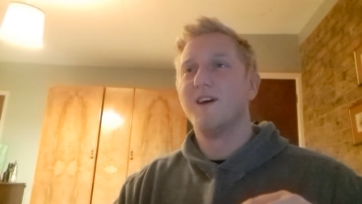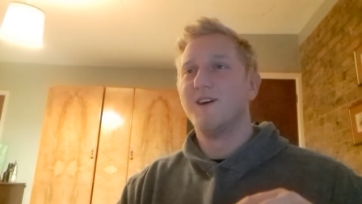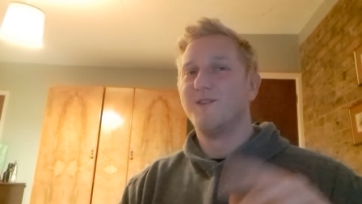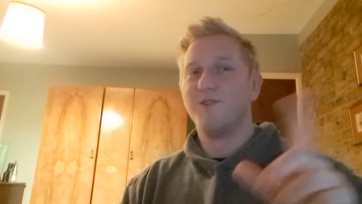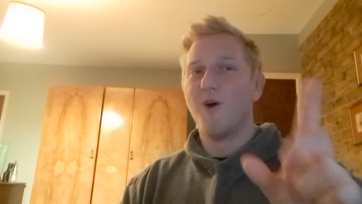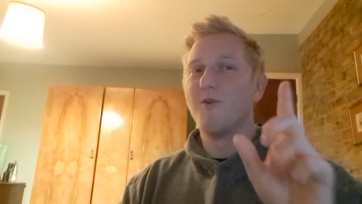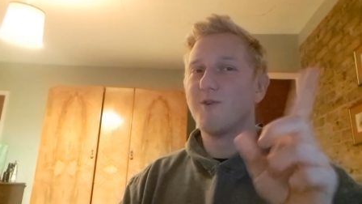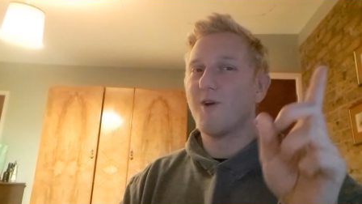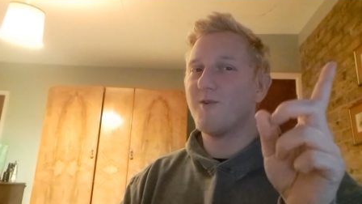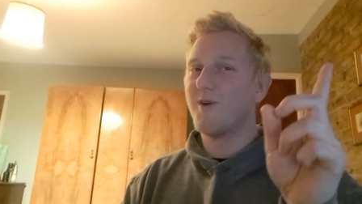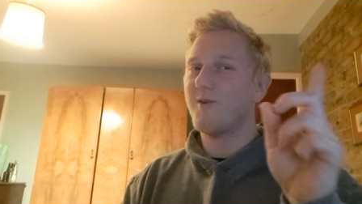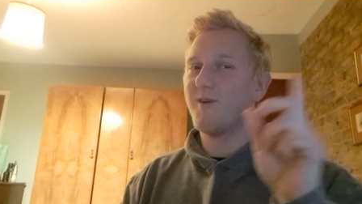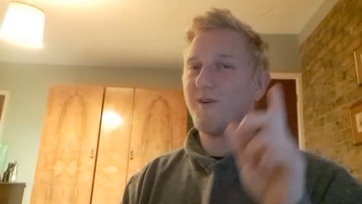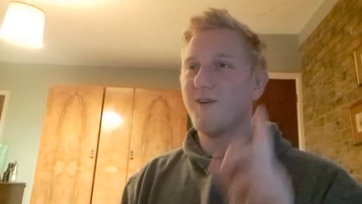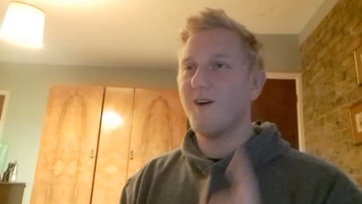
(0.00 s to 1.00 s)
No, no,
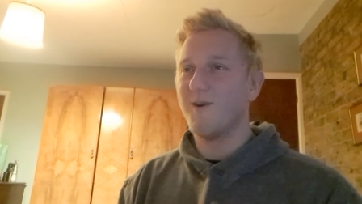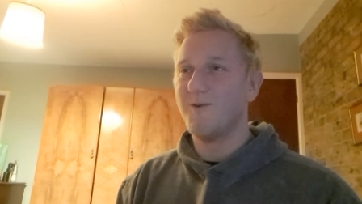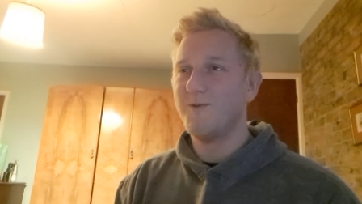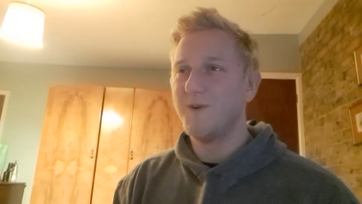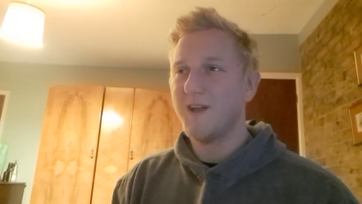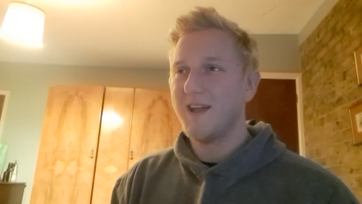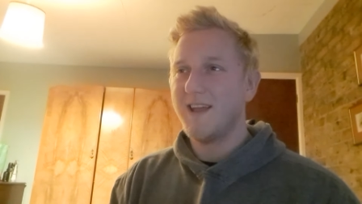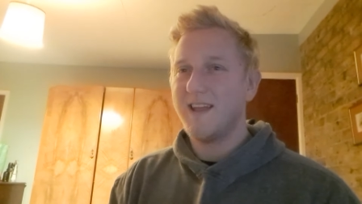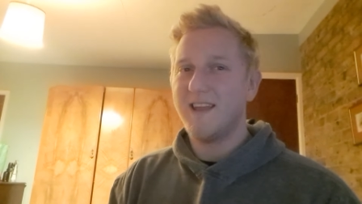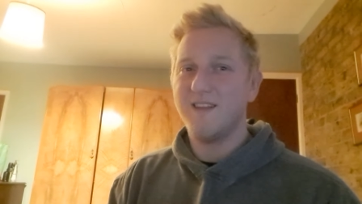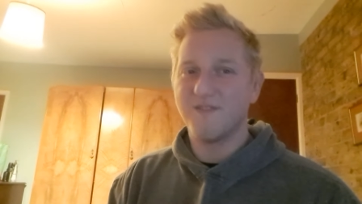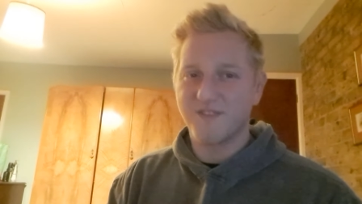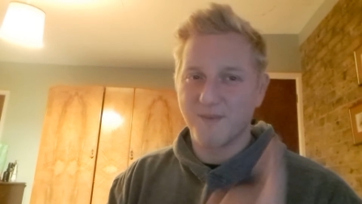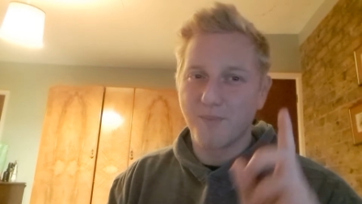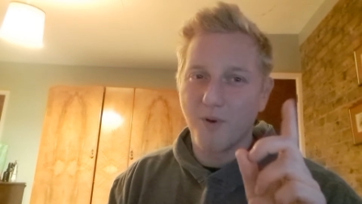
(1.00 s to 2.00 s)
no, no, no.
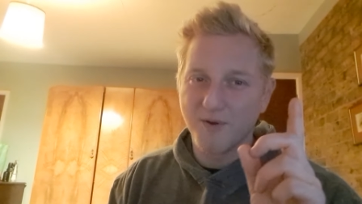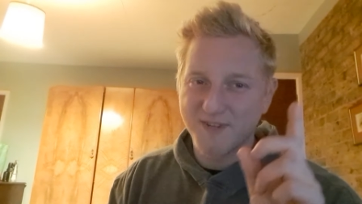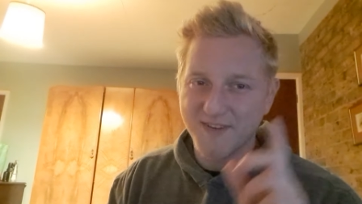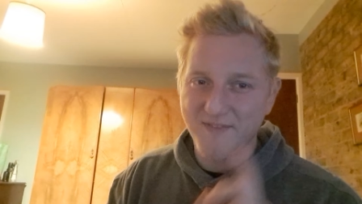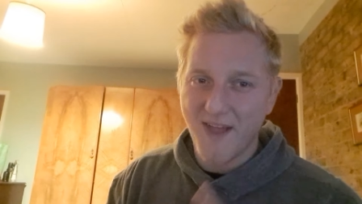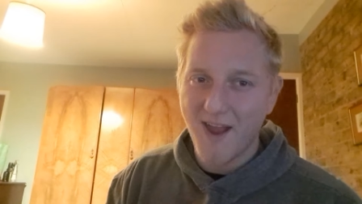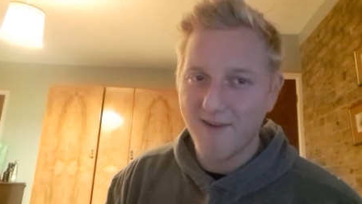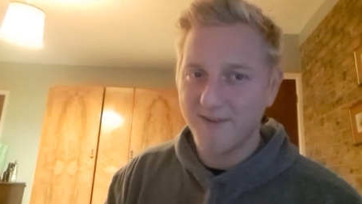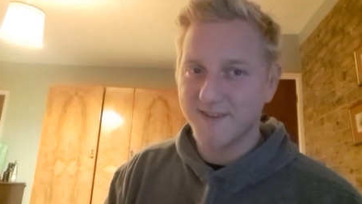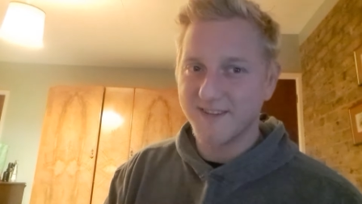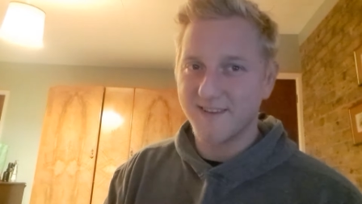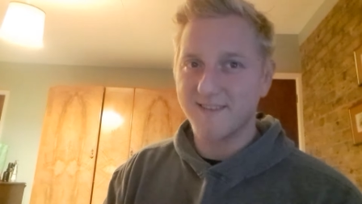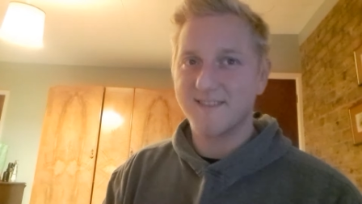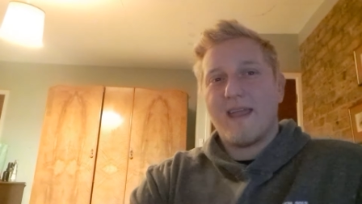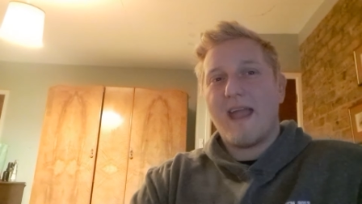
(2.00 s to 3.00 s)
He's supporting the
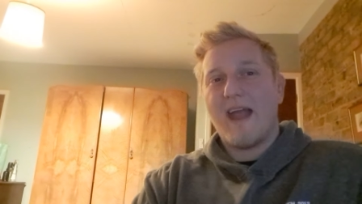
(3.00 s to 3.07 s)
heretics.